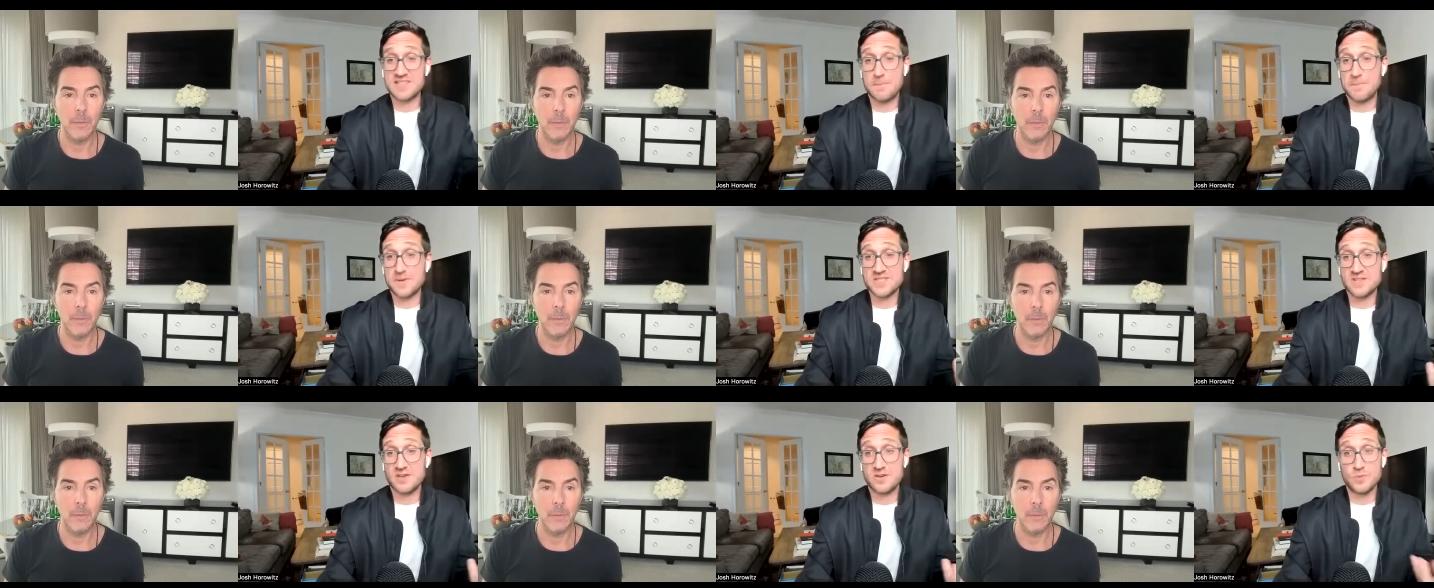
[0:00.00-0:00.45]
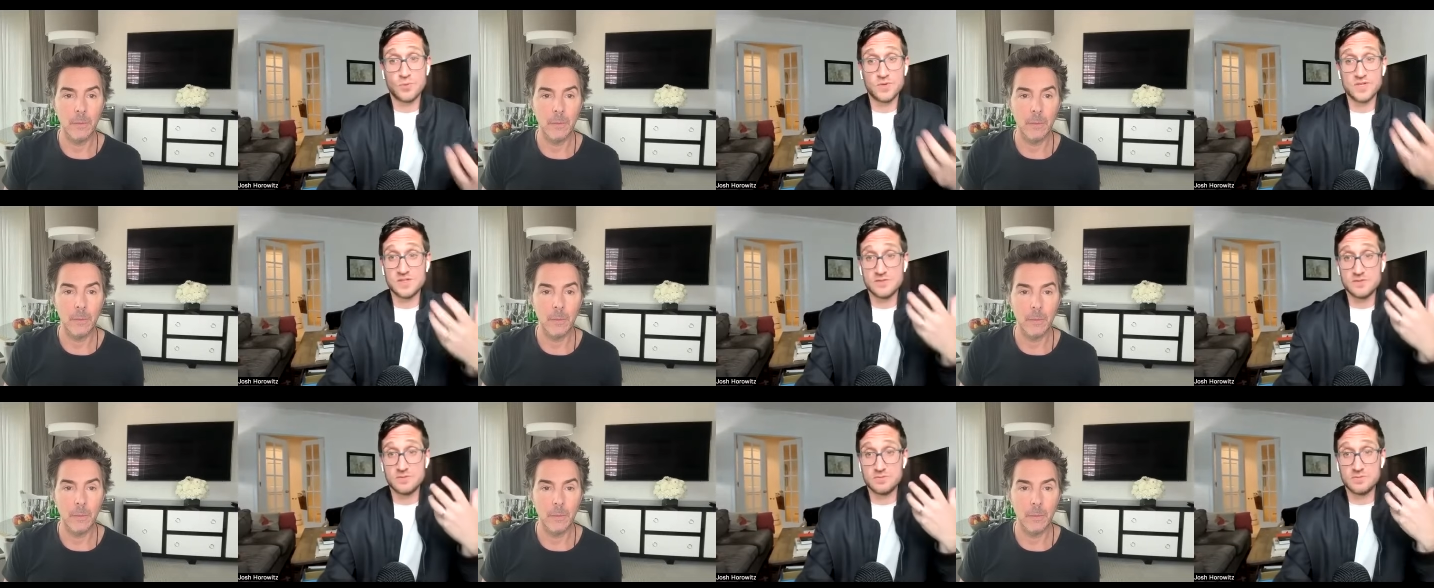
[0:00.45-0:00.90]
Speaker 1: episode? Will
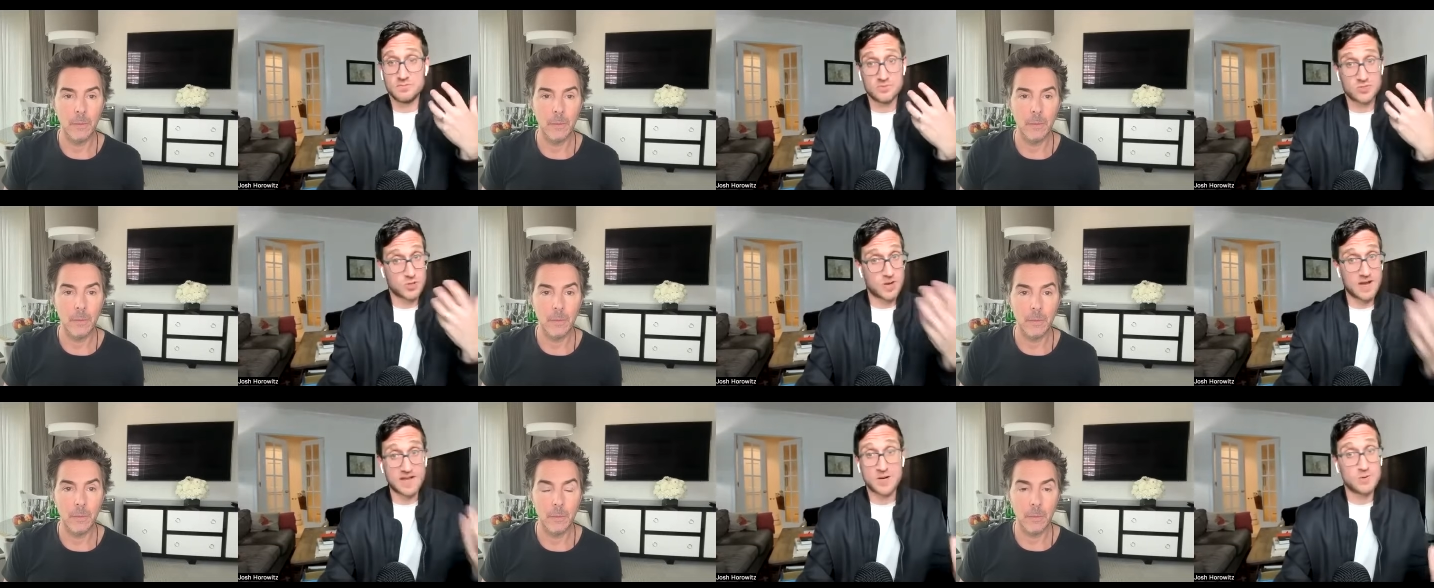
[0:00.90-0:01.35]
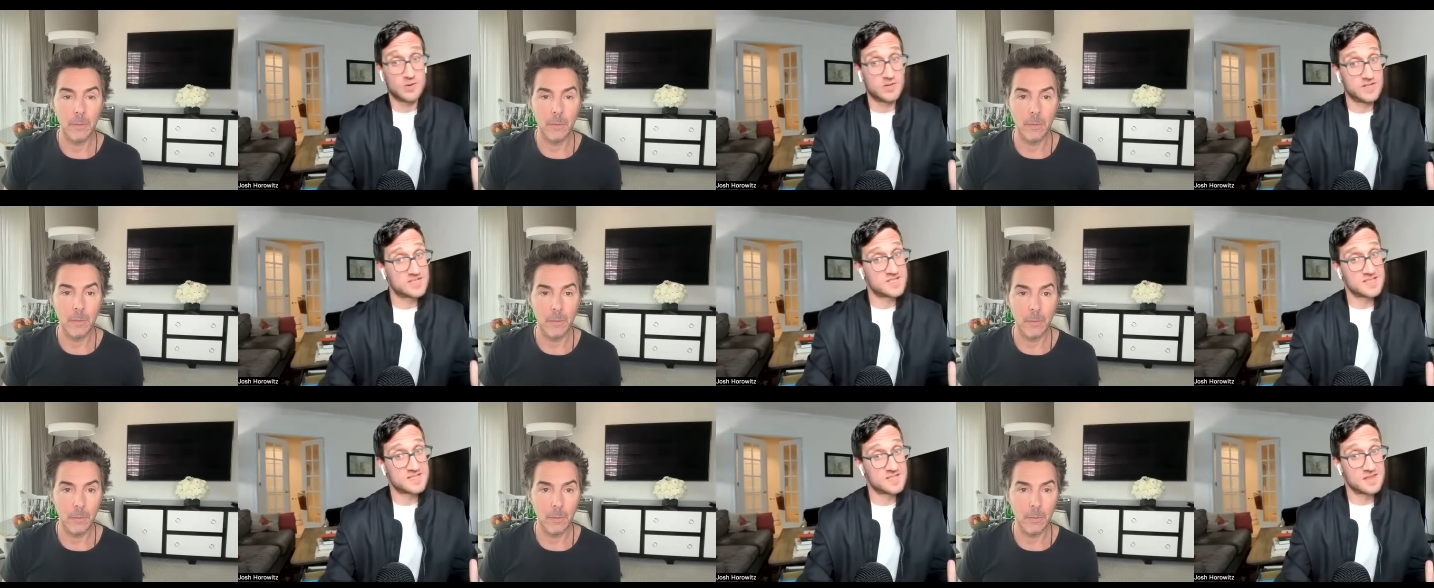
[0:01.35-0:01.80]
you try to release
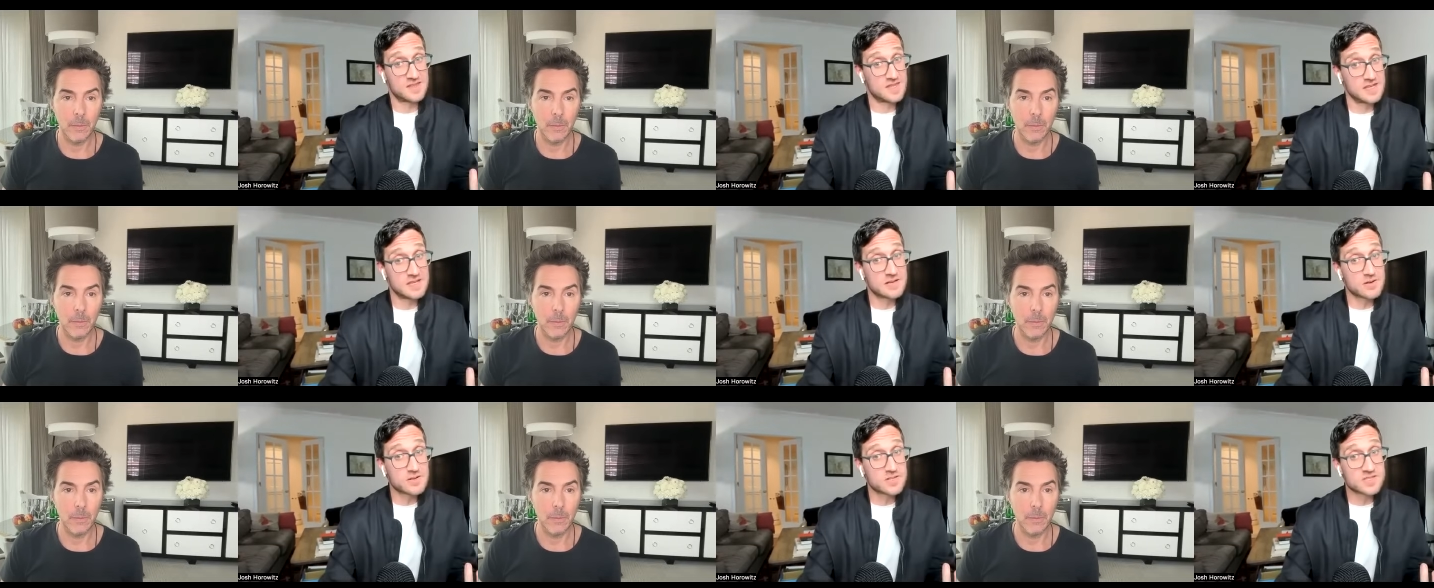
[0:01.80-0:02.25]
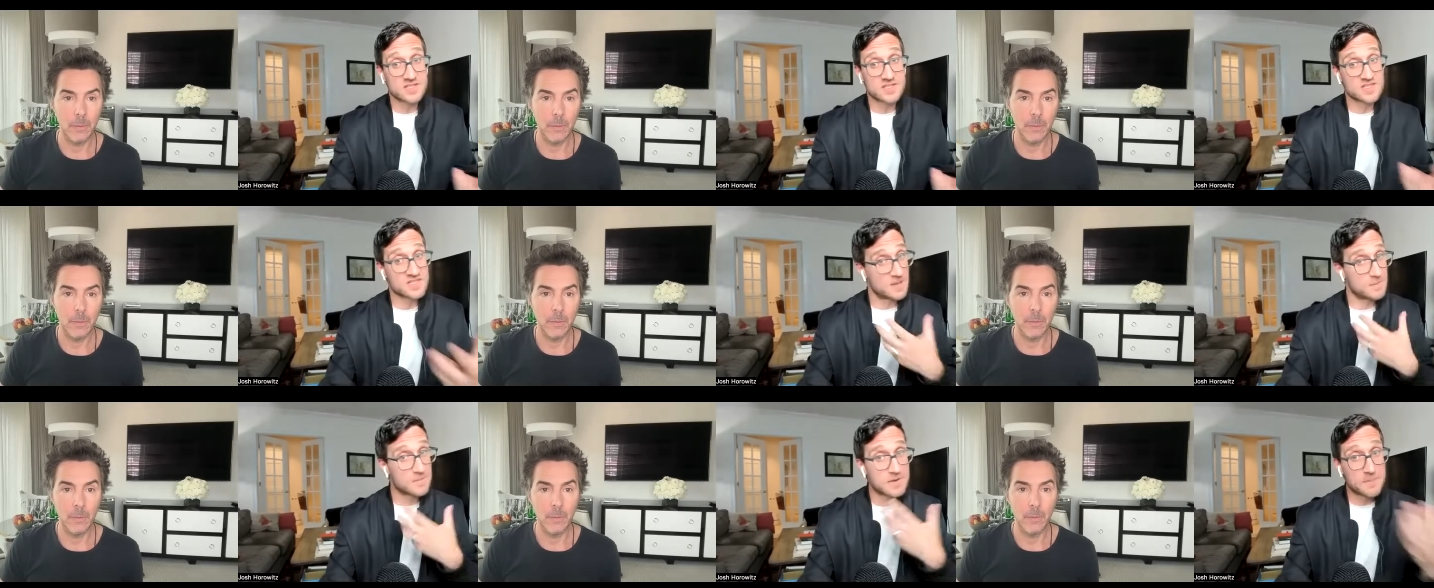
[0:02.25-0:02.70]
this in theaters in
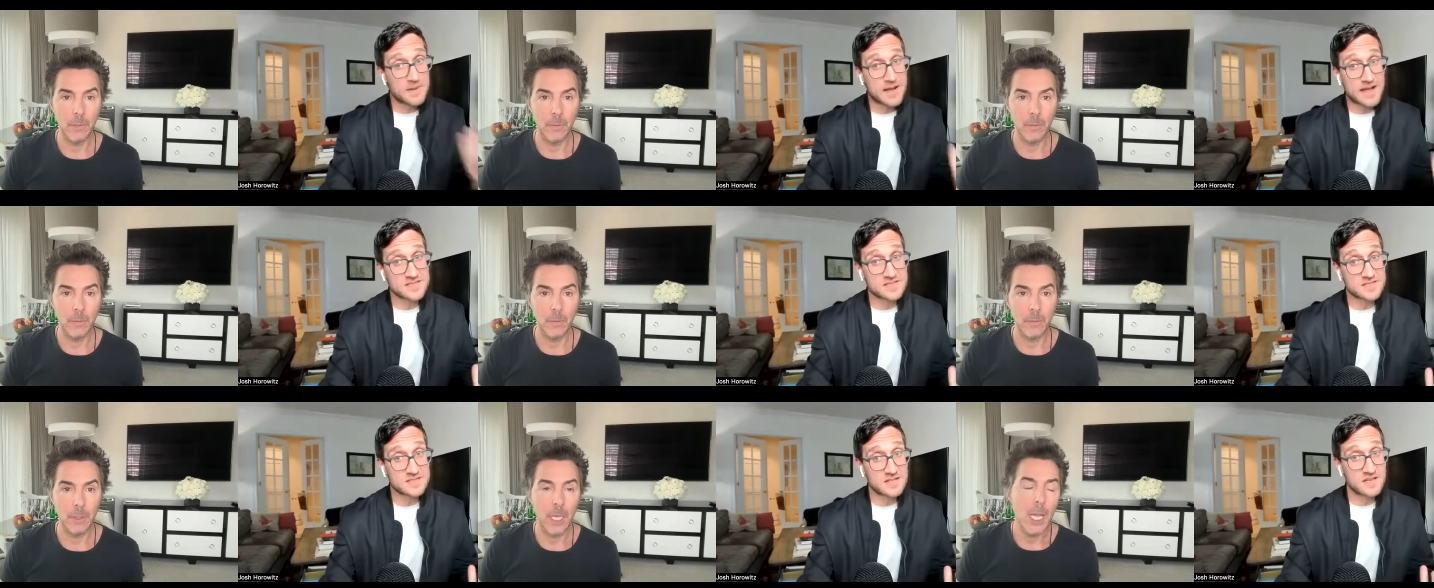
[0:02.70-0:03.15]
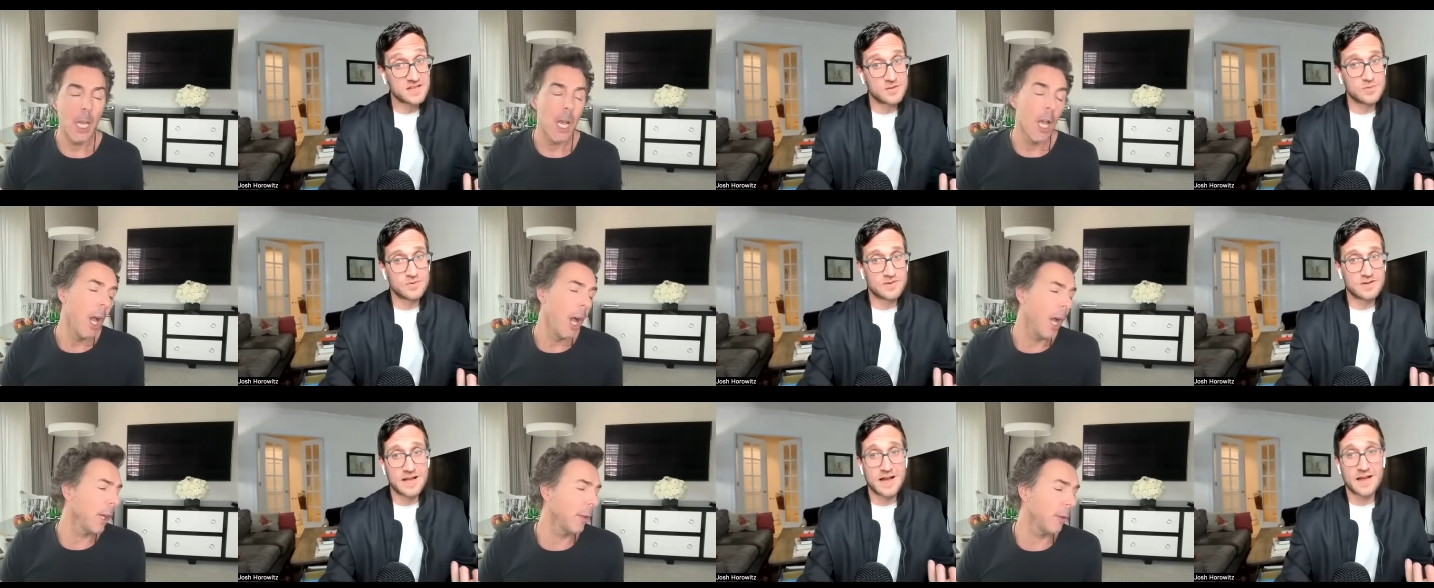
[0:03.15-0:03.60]
some capacity?
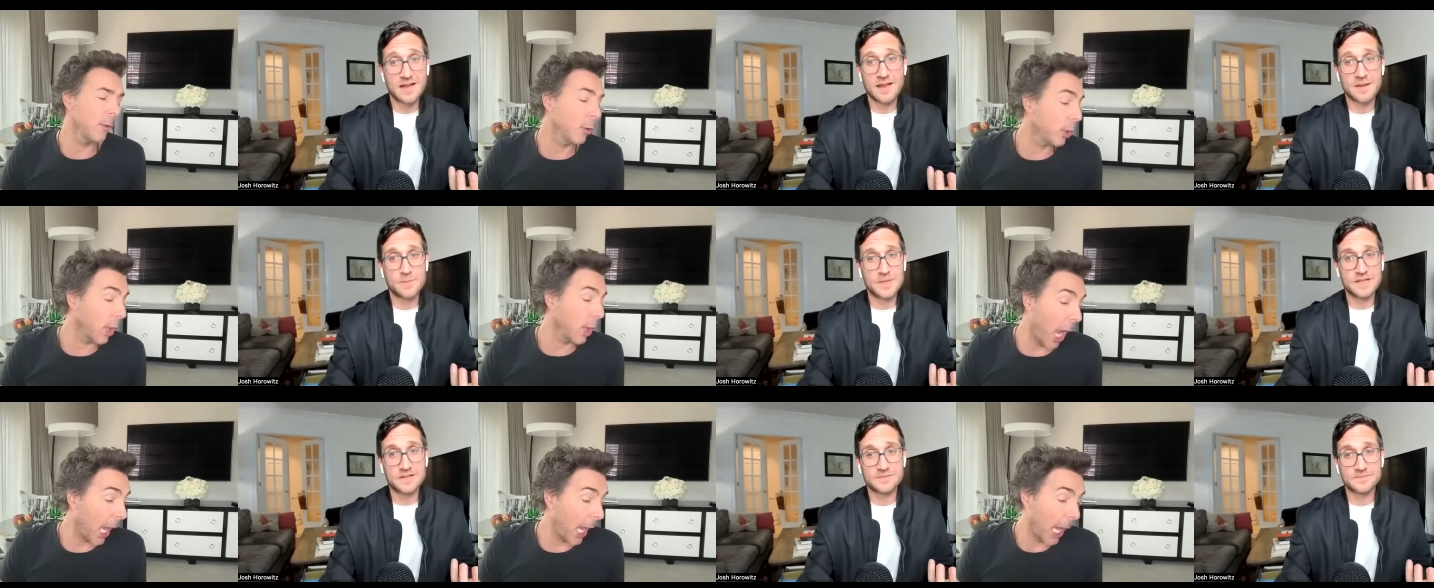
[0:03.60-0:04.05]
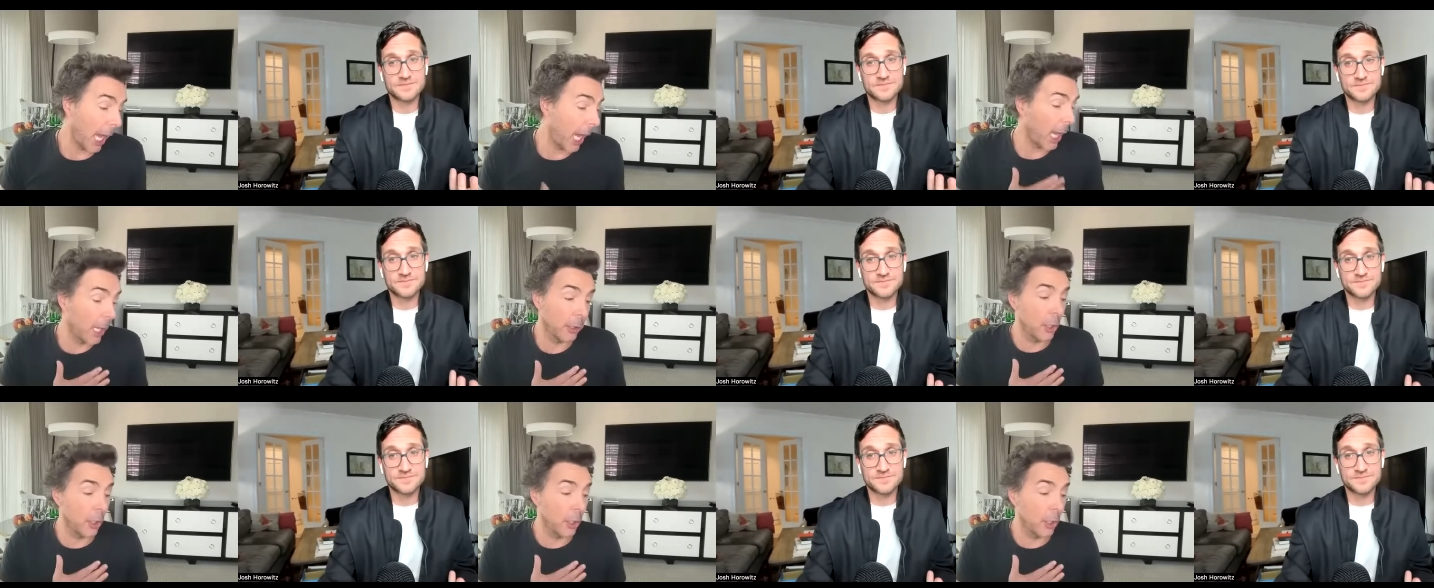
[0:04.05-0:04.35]
You got, I mean,